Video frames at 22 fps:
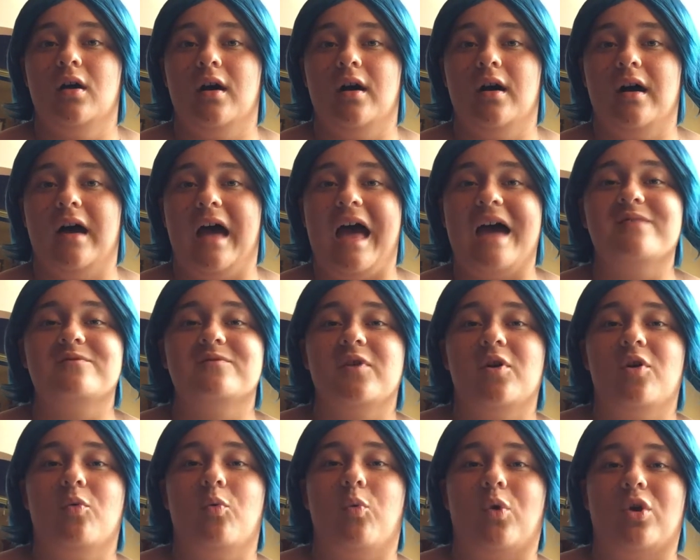
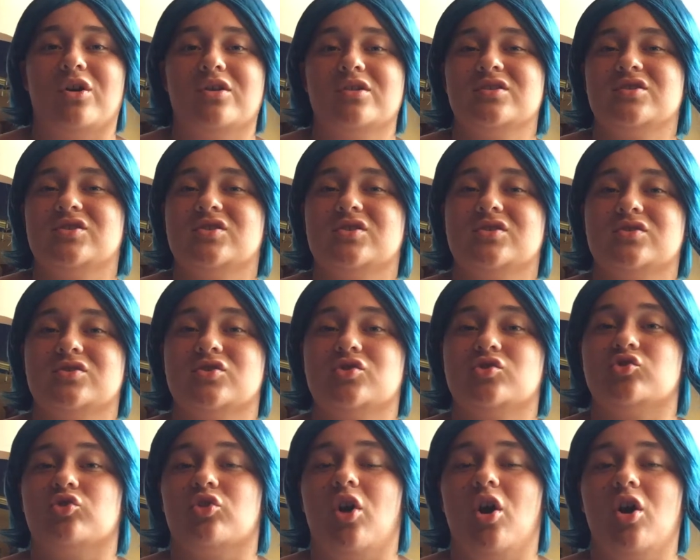Advil works
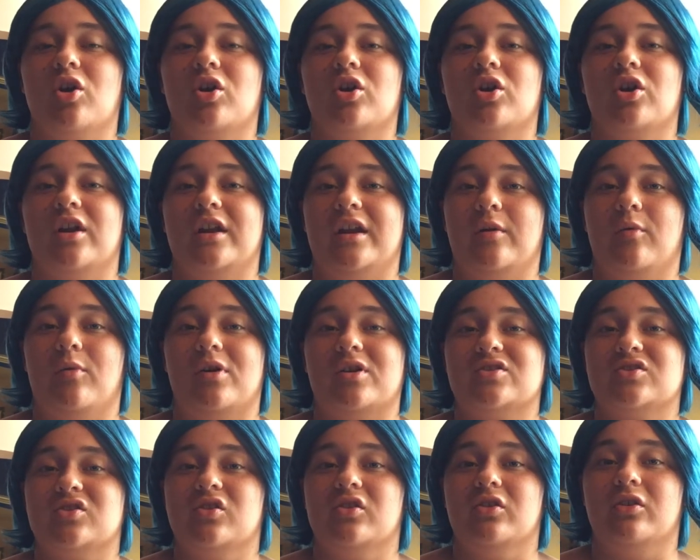stronger and it
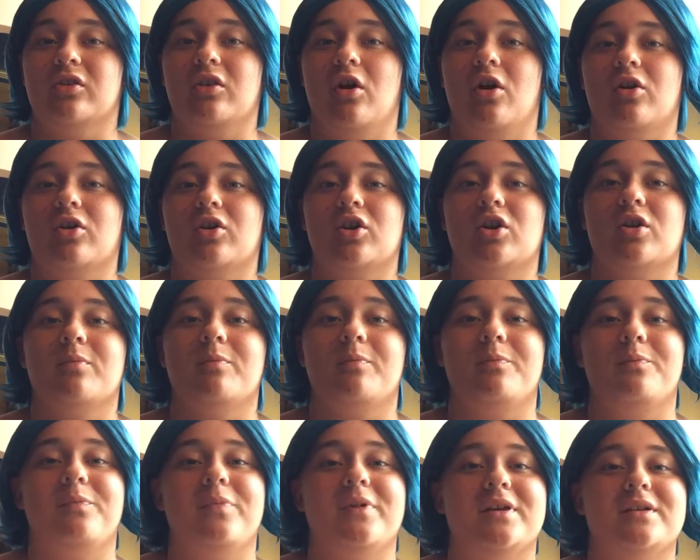works a little longer,
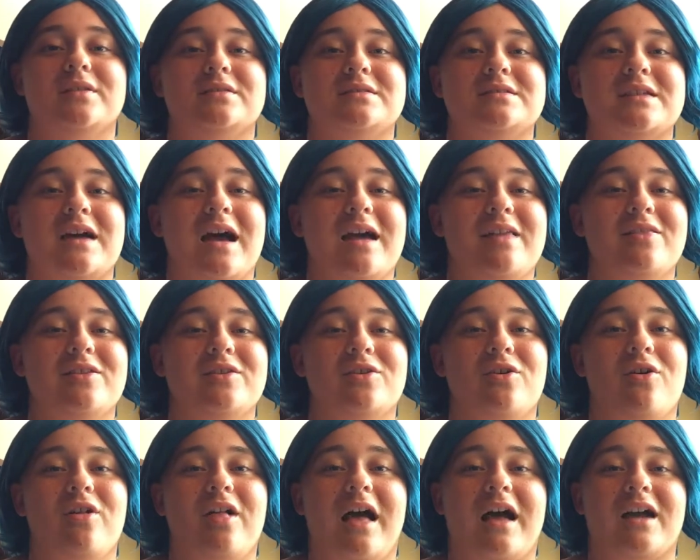but
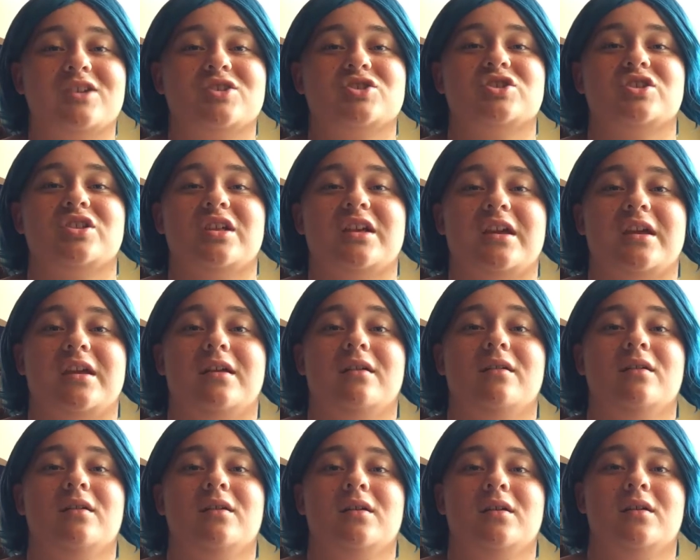Tylenol actually
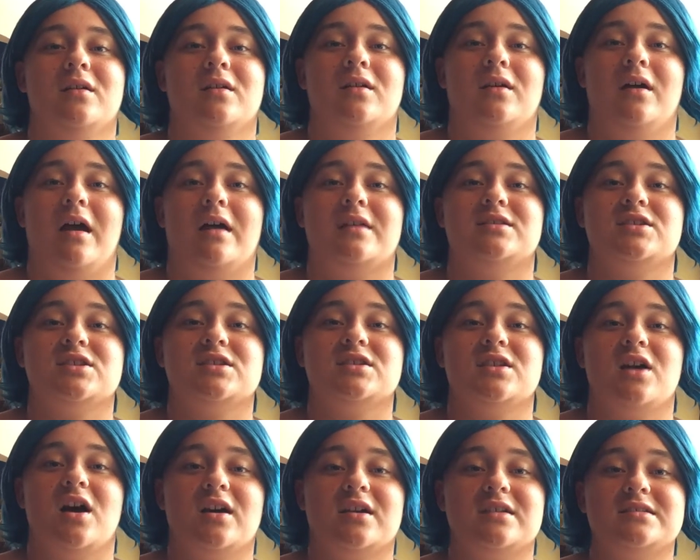does
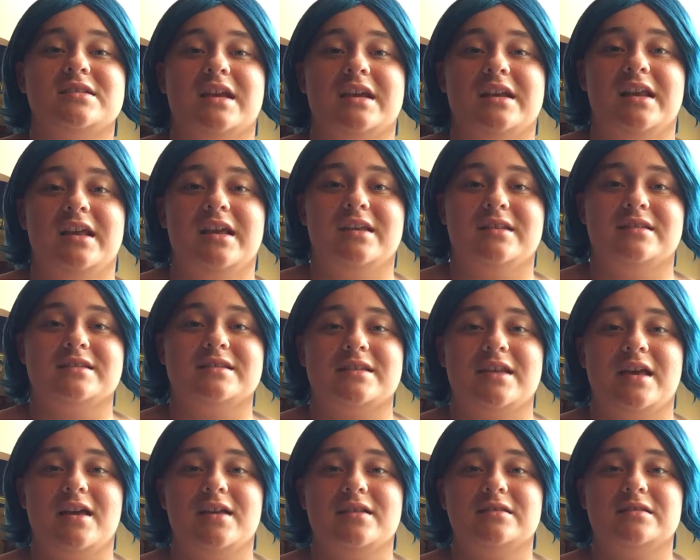not contain
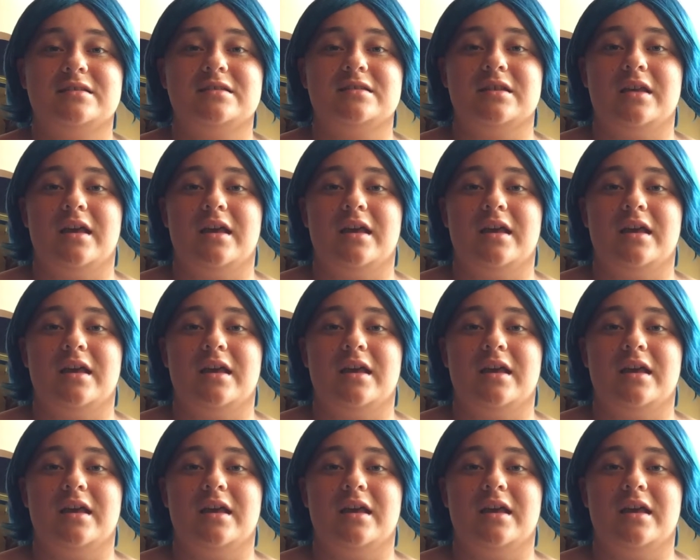NSAIDs.